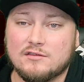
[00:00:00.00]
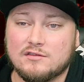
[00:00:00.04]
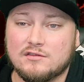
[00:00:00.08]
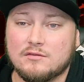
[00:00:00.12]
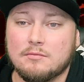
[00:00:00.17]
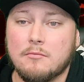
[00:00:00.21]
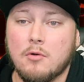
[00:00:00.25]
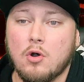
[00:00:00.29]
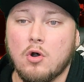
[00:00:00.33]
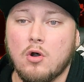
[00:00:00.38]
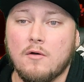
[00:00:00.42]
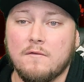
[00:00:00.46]

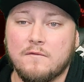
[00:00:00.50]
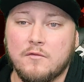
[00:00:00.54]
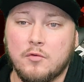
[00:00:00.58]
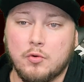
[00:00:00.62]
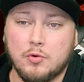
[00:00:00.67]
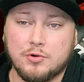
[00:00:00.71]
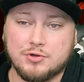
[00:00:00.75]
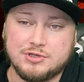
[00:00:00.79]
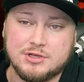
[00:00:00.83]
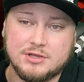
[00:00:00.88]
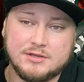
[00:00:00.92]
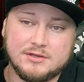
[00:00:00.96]
small
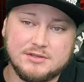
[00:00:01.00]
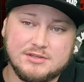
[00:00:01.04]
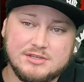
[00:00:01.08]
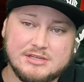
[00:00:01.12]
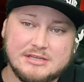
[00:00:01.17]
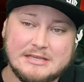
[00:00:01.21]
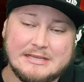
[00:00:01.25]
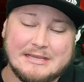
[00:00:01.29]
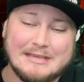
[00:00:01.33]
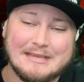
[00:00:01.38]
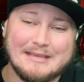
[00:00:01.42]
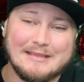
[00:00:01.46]
fortune
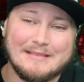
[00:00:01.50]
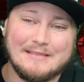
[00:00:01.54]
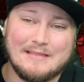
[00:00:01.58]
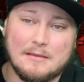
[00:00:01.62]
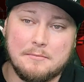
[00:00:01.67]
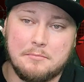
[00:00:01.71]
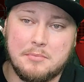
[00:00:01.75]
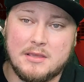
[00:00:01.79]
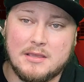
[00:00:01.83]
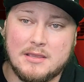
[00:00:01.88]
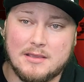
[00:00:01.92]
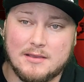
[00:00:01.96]
to get
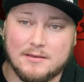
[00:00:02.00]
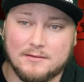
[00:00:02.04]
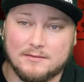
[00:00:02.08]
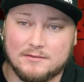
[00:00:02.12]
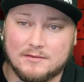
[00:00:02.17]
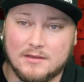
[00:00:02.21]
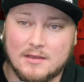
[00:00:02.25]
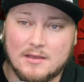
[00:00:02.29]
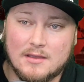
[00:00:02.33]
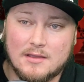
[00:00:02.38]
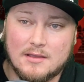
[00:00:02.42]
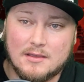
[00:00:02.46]
the
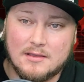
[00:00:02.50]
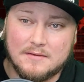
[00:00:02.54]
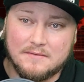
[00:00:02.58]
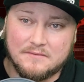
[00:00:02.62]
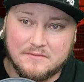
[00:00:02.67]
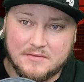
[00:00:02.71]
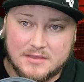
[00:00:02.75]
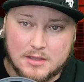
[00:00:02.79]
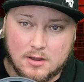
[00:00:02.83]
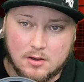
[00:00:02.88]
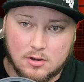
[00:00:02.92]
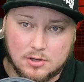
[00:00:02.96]

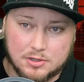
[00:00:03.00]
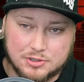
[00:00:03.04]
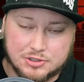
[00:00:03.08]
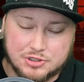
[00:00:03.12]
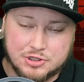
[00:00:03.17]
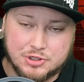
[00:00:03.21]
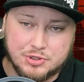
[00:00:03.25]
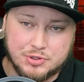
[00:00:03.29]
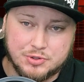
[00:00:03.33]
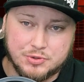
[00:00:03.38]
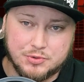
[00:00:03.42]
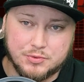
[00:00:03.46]
PSVR
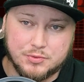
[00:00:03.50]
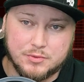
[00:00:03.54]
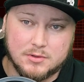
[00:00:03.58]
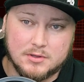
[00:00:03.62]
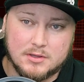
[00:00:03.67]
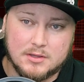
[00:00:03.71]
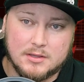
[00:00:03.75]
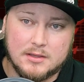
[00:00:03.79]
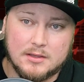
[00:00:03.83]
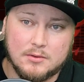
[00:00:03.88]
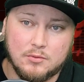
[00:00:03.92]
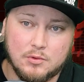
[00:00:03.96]
2.
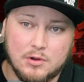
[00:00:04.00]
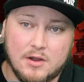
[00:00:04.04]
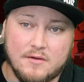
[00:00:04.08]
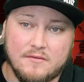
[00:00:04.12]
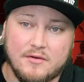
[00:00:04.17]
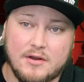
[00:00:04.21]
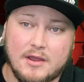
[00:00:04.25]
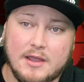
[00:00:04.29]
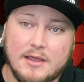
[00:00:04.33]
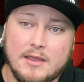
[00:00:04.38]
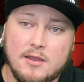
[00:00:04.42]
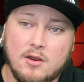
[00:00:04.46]

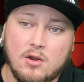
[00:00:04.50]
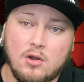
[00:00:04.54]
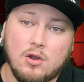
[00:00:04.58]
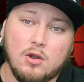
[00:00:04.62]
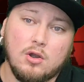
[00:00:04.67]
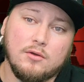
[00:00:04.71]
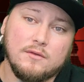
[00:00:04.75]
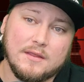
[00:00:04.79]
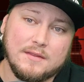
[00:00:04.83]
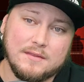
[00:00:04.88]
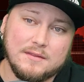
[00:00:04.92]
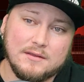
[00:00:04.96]
Whenever I
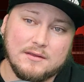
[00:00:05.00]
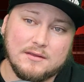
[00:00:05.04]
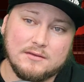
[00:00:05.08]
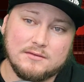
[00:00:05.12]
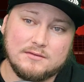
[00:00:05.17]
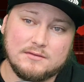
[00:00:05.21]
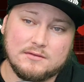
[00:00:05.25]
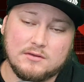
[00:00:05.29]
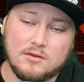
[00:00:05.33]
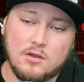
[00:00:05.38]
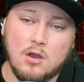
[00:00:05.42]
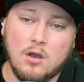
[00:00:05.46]
heard that
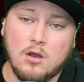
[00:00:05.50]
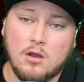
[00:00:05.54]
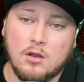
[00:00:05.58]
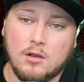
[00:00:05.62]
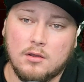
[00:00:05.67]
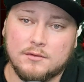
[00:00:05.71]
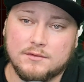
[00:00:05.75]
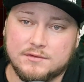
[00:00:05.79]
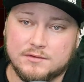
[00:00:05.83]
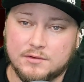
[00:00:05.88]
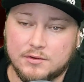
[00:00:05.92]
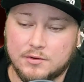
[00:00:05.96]
this
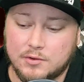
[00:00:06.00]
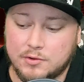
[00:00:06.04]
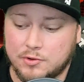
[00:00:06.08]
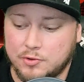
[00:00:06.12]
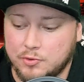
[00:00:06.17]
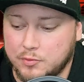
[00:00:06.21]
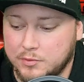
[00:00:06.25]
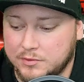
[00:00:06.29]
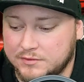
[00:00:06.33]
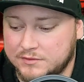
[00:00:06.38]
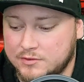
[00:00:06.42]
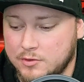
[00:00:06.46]

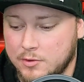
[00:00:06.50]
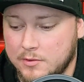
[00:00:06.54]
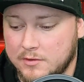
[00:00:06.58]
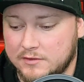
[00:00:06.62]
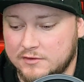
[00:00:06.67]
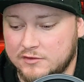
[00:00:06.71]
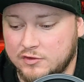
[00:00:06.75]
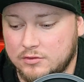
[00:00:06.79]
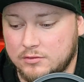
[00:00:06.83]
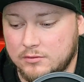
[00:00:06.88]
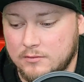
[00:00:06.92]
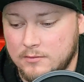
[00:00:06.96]
console was
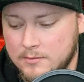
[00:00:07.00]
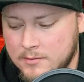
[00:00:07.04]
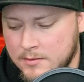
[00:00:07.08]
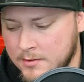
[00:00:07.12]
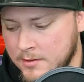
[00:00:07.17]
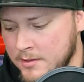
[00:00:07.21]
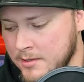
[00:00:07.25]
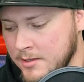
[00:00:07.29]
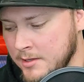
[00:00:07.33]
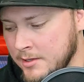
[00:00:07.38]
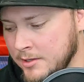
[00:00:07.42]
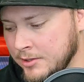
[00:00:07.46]
going
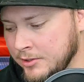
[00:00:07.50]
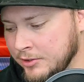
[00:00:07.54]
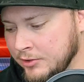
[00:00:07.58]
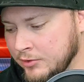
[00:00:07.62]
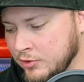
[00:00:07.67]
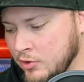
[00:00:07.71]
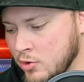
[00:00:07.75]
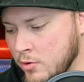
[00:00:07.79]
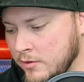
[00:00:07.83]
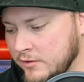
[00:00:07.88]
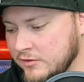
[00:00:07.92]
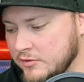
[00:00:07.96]

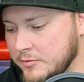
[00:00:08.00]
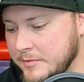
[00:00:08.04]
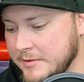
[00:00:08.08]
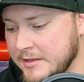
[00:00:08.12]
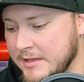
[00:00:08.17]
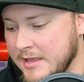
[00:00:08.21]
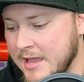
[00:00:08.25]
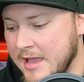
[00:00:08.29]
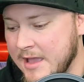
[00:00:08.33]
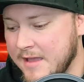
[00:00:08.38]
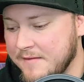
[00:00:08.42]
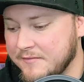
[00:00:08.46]
to
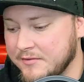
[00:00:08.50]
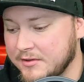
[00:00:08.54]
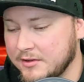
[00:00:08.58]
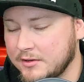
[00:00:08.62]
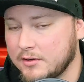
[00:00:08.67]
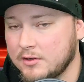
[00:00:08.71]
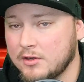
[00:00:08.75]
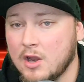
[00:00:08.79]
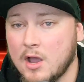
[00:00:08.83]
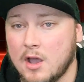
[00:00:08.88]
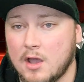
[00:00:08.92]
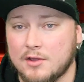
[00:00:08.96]
be
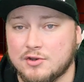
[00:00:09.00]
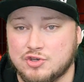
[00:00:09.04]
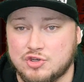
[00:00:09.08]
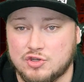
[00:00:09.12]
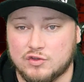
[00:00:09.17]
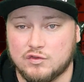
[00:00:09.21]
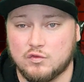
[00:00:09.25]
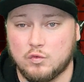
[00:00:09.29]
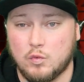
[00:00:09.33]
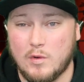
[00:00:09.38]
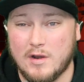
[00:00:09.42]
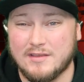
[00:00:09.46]
having not
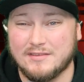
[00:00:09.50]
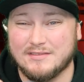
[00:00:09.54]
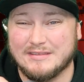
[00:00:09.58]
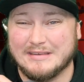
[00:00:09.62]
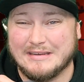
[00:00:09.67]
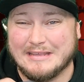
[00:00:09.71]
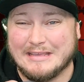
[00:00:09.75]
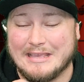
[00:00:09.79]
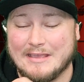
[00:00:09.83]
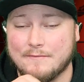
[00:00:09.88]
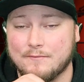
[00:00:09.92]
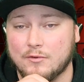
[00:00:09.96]
just
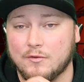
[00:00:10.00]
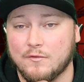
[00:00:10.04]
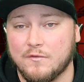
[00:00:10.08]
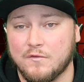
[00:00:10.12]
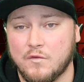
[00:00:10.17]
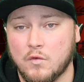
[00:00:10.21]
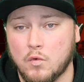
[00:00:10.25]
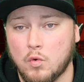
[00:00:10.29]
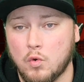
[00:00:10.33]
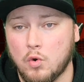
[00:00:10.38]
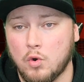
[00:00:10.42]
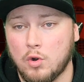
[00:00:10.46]
Resident Evil
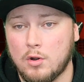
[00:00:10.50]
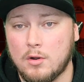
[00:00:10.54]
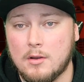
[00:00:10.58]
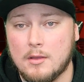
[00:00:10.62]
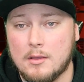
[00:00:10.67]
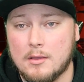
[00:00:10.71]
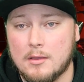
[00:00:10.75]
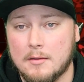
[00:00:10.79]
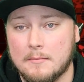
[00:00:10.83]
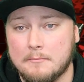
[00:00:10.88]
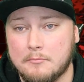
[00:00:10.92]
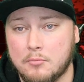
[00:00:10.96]
4
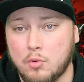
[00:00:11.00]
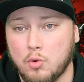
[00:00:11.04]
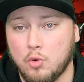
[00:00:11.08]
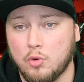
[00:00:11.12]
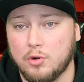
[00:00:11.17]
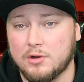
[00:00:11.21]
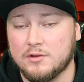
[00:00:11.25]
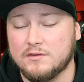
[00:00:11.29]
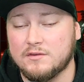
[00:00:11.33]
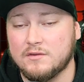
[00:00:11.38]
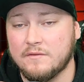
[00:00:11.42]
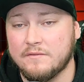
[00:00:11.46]

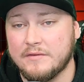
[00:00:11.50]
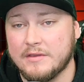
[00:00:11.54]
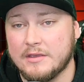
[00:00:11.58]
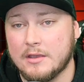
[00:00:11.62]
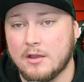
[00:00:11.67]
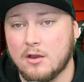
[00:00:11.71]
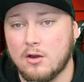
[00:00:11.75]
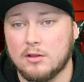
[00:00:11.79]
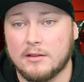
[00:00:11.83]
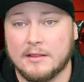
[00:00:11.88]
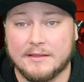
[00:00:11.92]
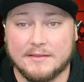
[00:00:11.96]
ported to
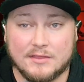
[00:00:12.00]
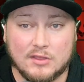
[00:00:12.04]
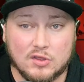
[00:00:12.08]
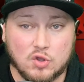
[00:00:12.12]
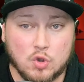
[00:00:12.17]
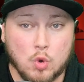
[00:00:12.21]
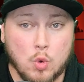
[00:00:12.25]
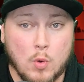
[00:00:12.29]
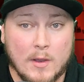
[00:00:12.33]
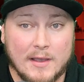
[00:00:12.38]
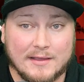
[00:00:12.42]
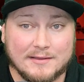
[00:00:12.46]
VR like the
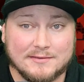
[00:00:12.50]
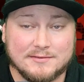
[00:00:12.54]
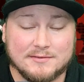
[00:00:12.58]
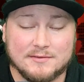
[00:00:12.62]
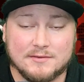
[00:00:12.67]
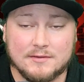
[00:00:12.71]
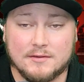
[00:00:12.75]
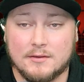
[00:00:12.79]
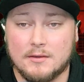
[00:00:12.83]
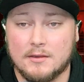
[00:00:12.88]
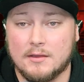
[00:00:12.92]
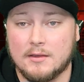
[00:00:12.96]

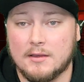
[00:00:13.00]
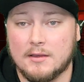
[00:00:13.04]
Quest